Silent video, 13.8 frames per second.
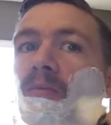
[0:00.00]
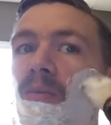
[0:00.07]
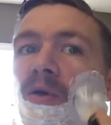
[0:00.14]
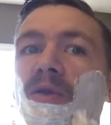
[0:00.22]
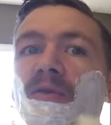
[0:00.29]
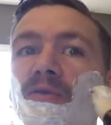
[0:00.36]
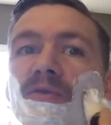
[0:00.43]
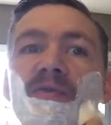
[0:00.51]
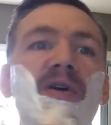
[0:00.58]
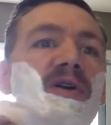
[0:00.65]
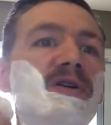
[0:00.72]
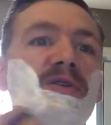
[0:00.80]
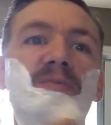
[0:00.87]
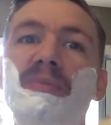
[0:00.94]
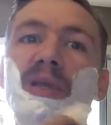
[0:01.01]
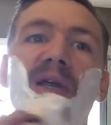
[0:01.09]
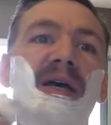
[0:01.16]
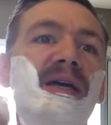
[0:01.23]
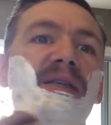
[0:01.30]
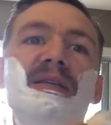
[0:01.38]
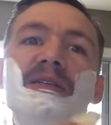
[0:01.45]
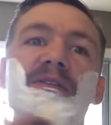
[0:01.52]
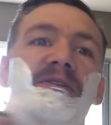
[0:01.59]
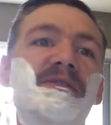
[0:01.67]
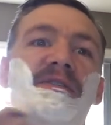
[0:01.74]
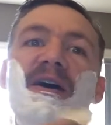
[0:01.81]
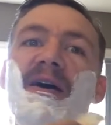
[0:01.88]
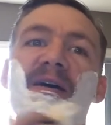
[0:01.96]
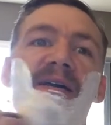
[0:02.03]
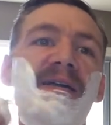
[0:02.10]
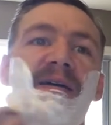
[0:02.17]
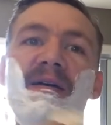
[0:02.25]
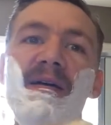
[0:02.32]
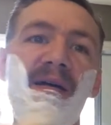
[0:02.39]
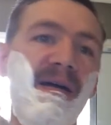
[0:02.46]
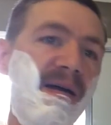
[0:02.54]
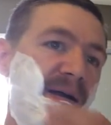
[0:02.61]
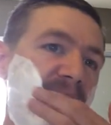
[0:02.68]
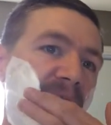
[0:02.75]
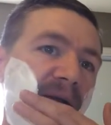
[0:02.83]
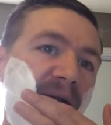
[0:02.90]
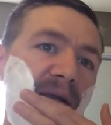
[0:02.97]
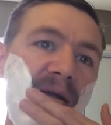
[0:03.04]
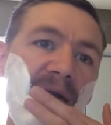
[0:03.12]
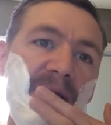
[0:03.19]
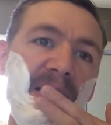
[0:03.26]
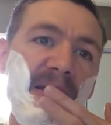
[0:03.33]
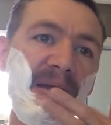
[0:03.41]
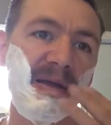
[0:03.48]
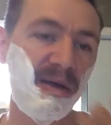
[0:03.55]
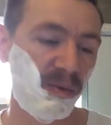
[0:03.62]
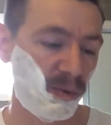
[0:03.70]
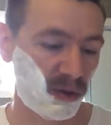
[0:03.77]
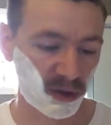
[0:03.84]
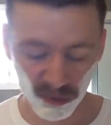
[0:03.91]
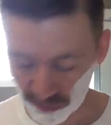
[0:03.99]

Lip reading: But the first blade that you find that works